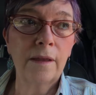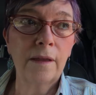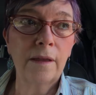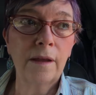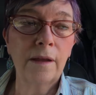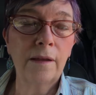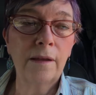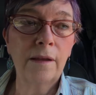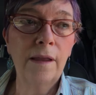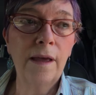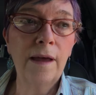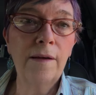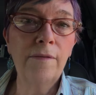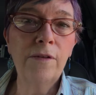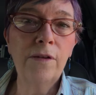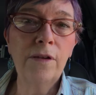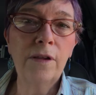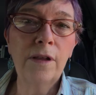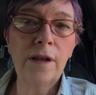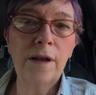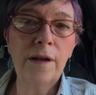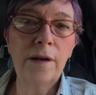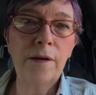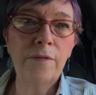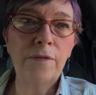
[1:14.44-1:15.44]
a level
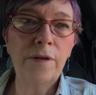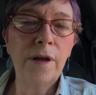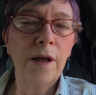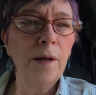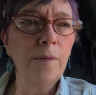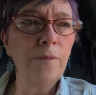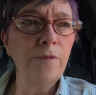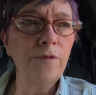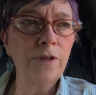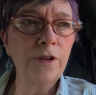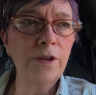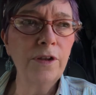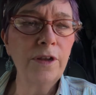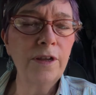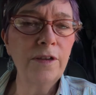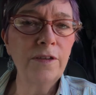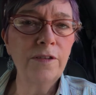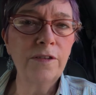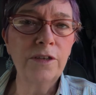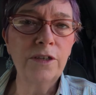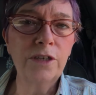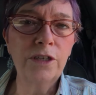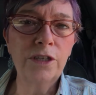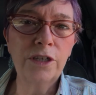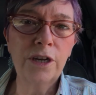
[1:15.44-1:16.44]
of
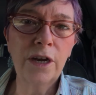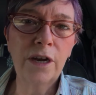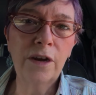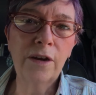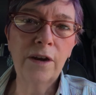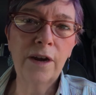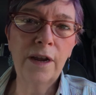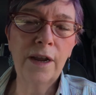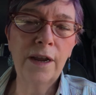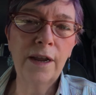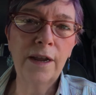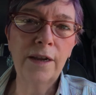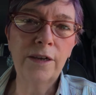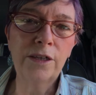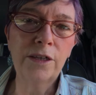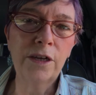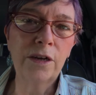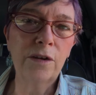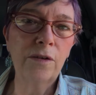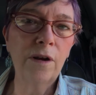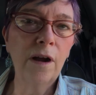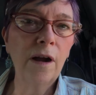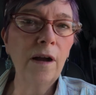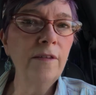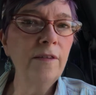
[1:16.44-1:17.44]
helpfulness and sharing and
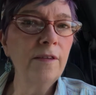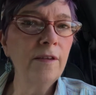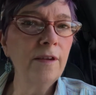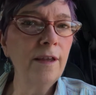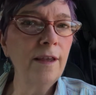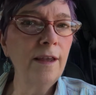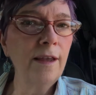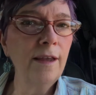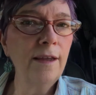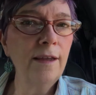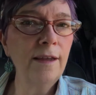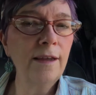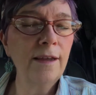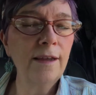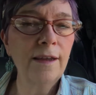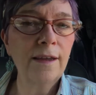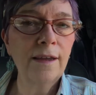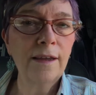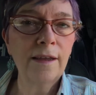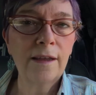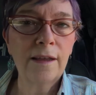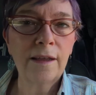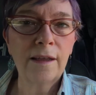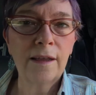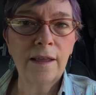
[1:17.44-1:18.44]
generosity
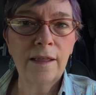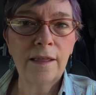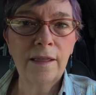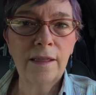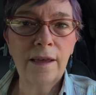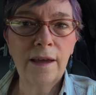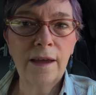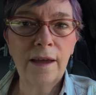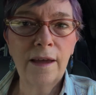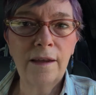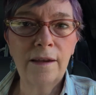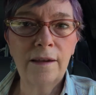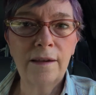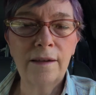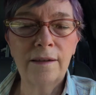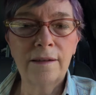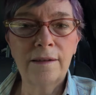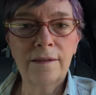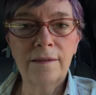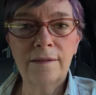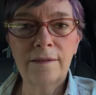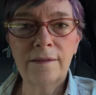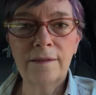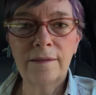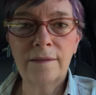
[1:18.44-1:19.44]
that
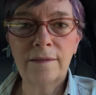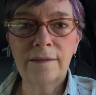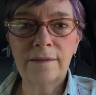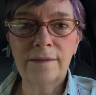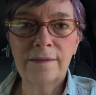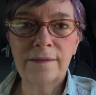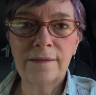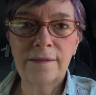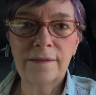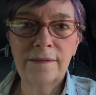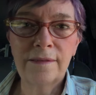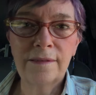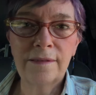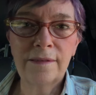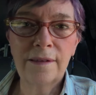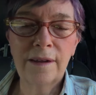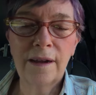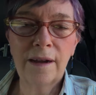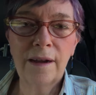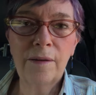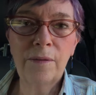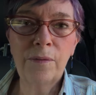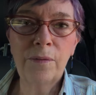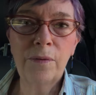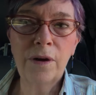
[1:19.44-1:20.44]

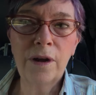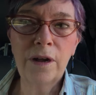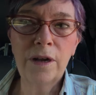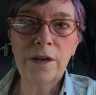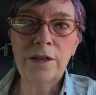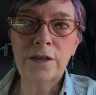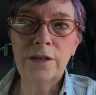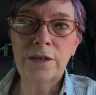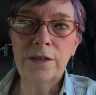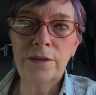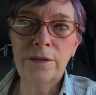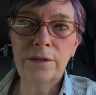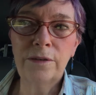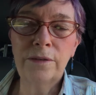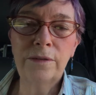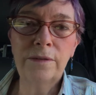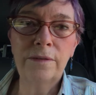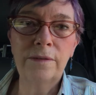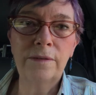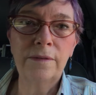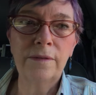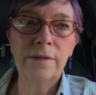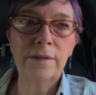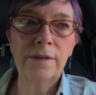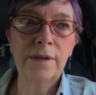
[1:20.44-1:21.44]
I want
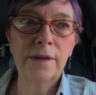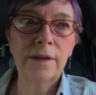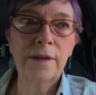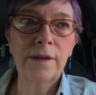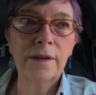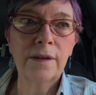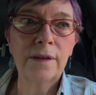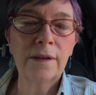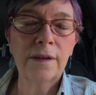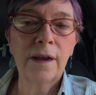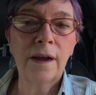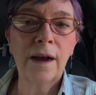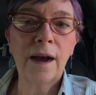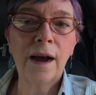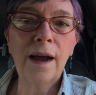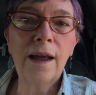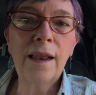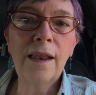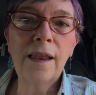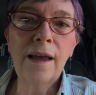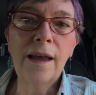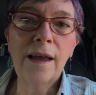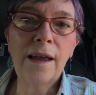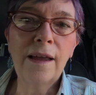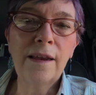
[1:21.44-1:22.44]
to
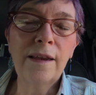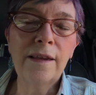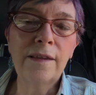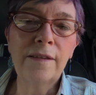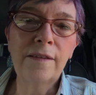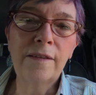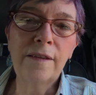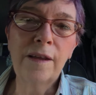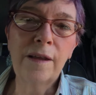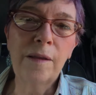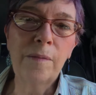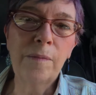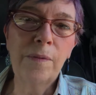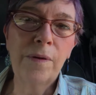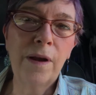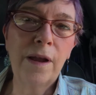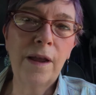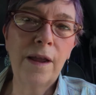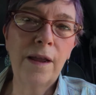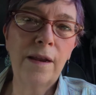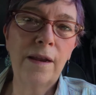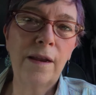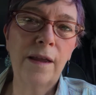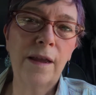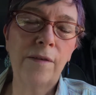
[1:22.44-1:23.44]
highlight and
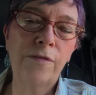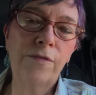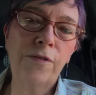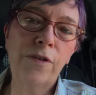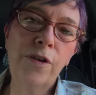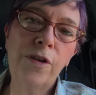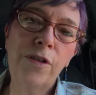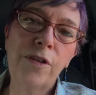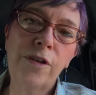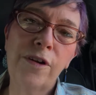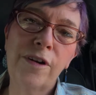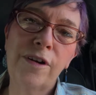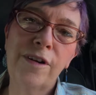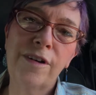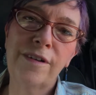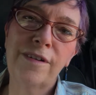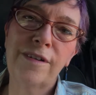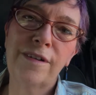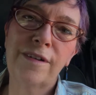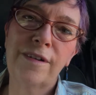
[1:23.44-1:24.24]
celebrate and further.